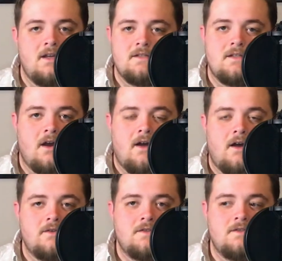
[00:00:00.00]
style
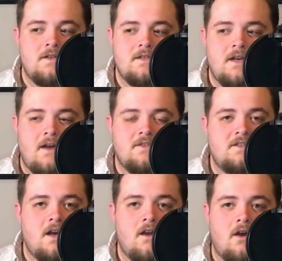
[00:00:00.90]
house? Does it have
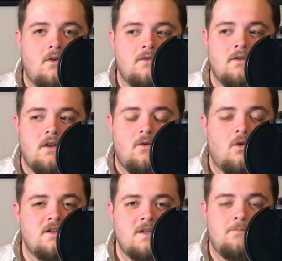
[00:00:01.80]
stucco, or
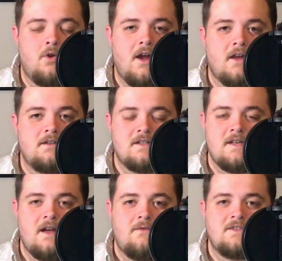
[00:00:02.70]
is it brick? Does it
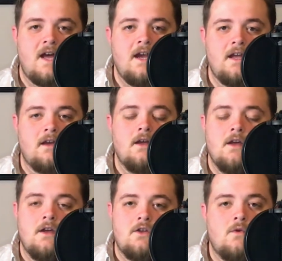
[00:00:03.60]
have siding?
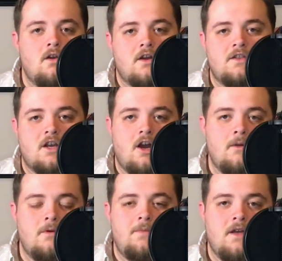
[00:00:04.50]
You want to look at the curb
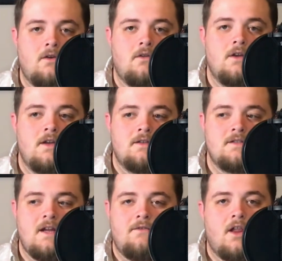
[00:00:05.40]
appeal. Does it
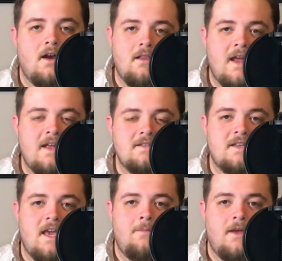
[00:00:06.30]
have a lot of
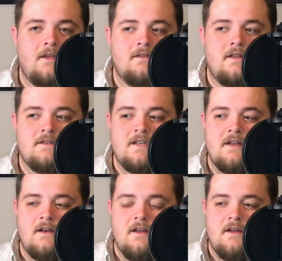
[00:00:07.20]
landscaping? Is it
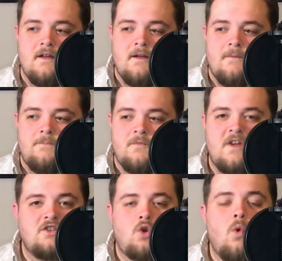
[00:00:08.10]

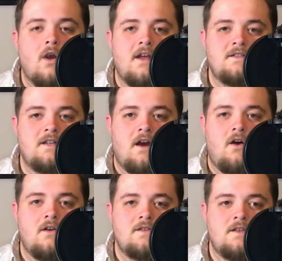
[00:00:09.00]
Victorian style?
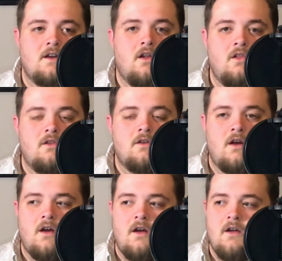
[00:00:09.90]
Is it
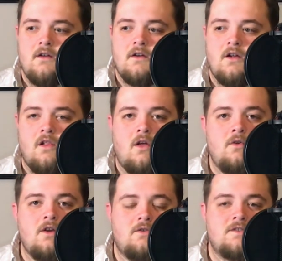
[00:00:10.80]

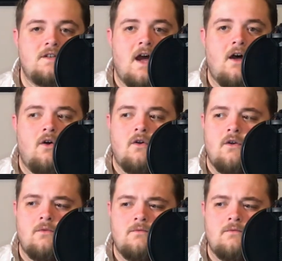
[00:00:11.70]
colonial style, or